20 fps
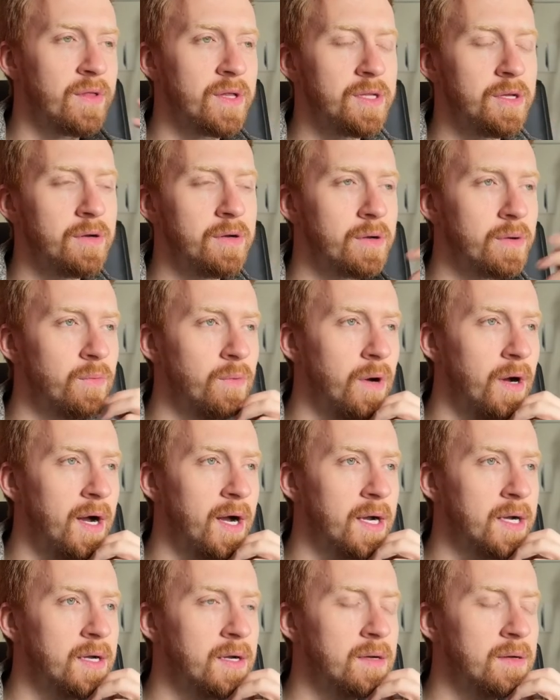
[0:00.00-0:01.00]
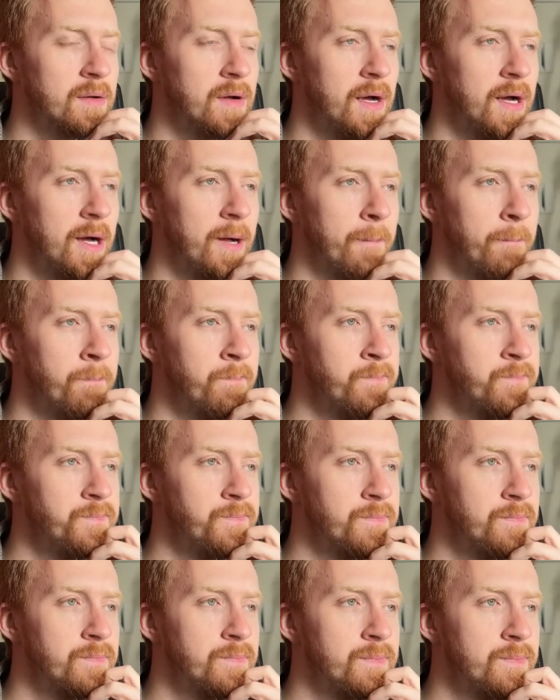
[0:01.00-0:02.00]
than you could walk,
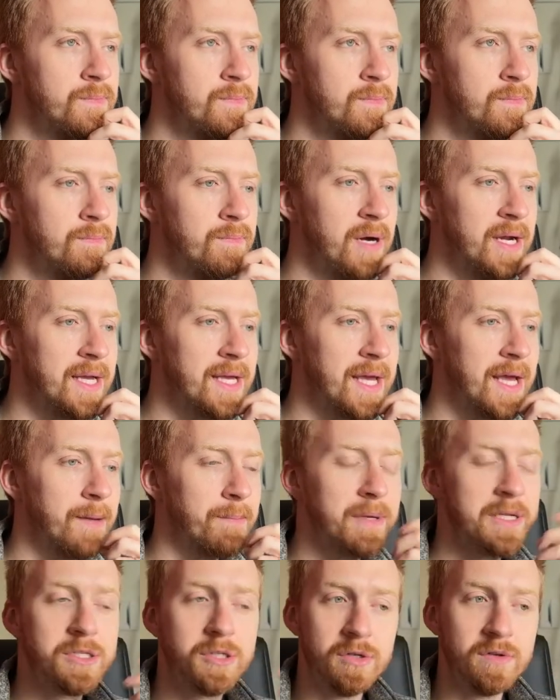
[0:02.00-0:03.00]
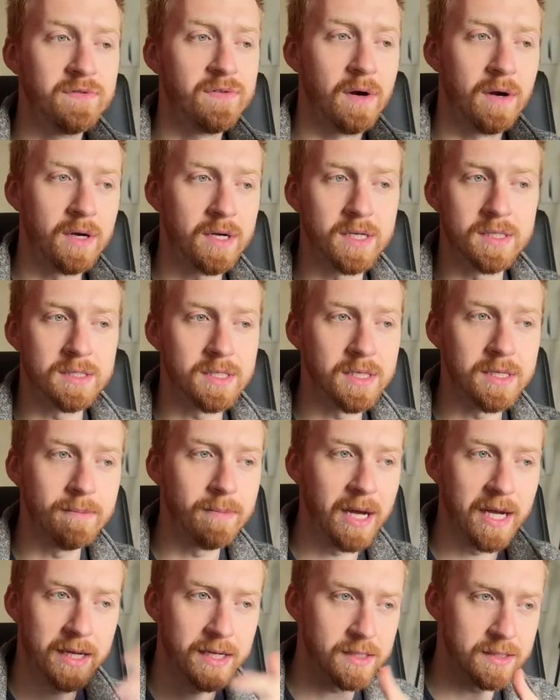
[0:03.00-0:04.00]
but it can't be too far because an
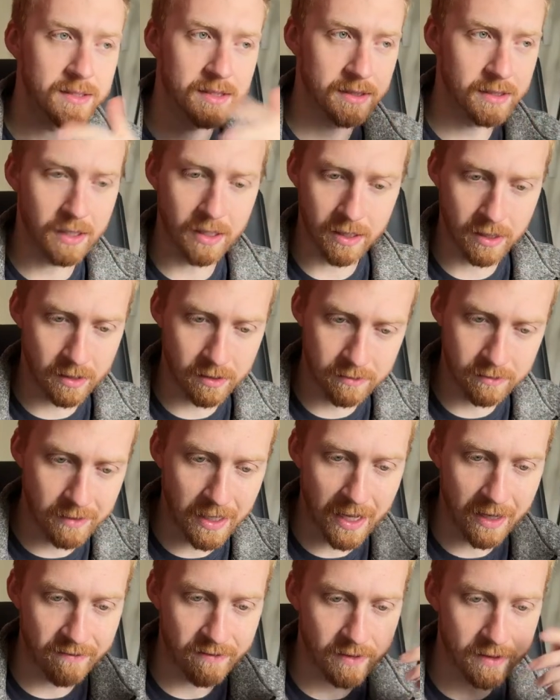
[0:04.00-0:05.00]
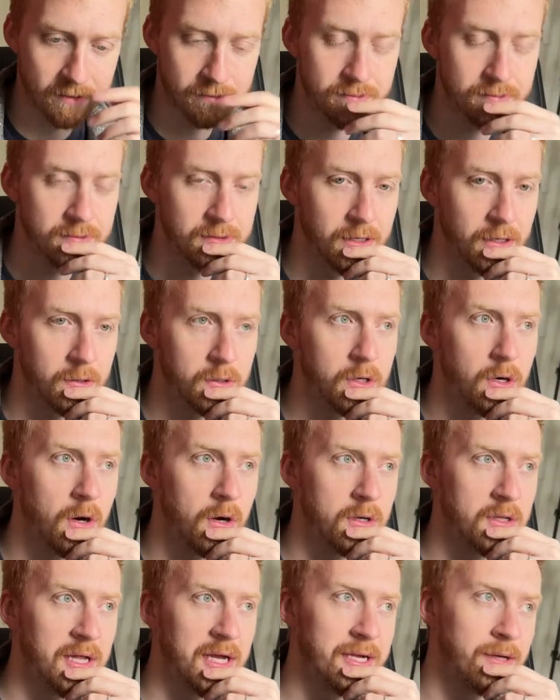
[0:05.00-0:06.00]
e-bike isn't going to have a, you know,
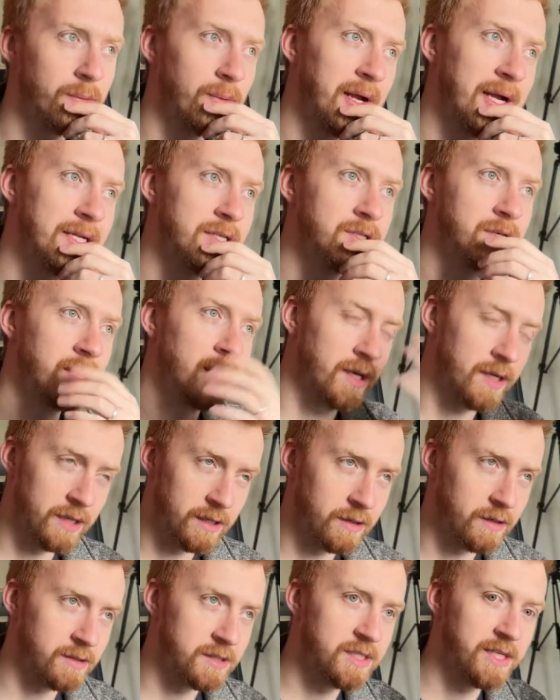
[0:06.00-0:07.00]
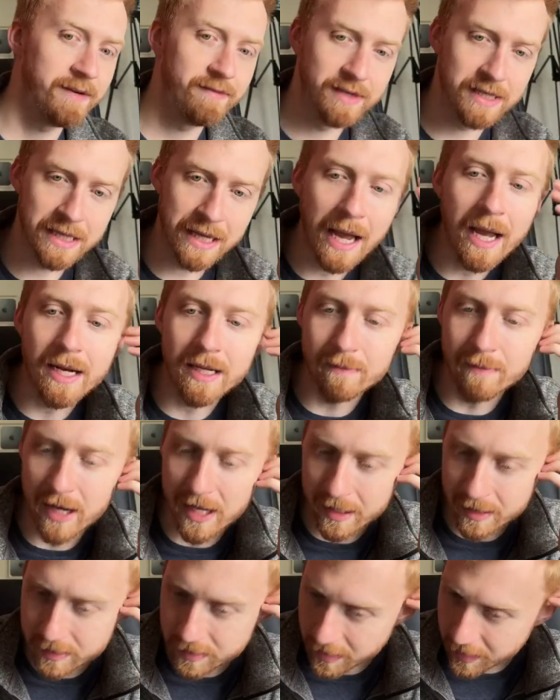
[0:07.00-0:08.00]
car-like range. You're not going to go 70, 80
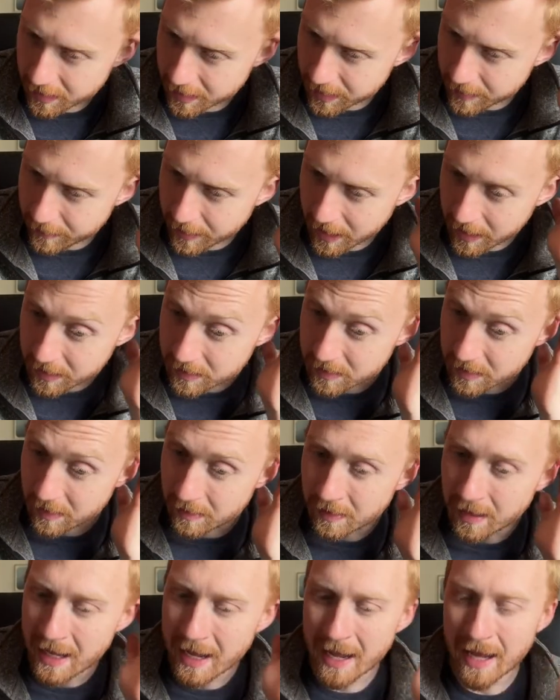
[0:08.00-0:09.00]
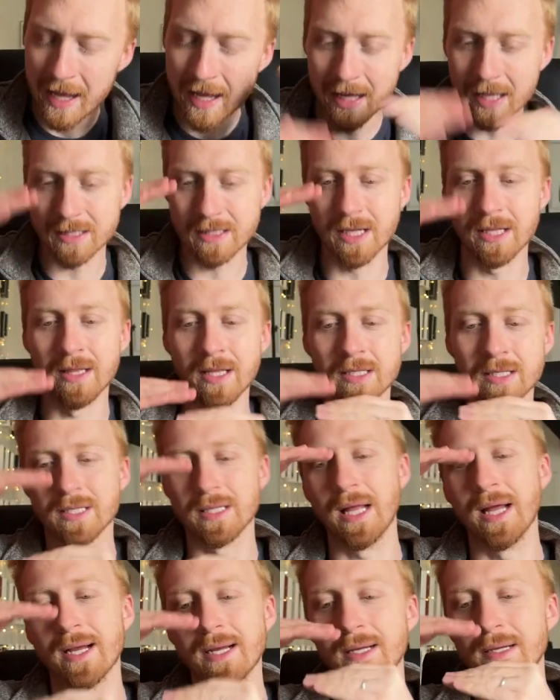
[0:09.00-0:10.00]
miles on an e-bike. So it's in this,
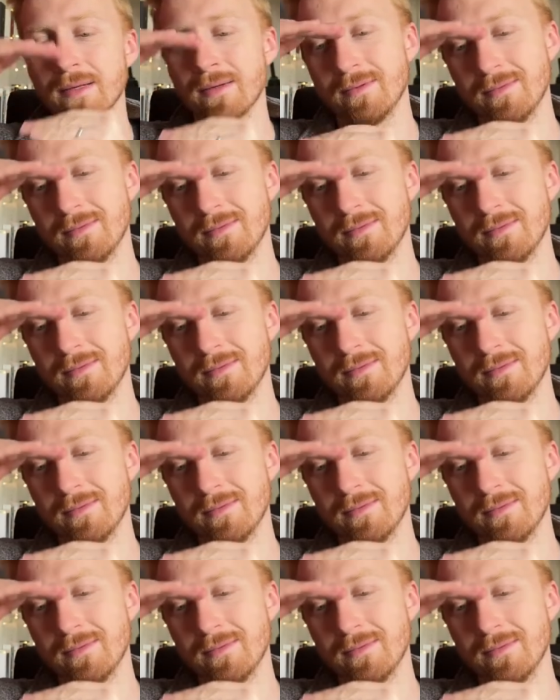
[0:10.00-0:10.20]
like,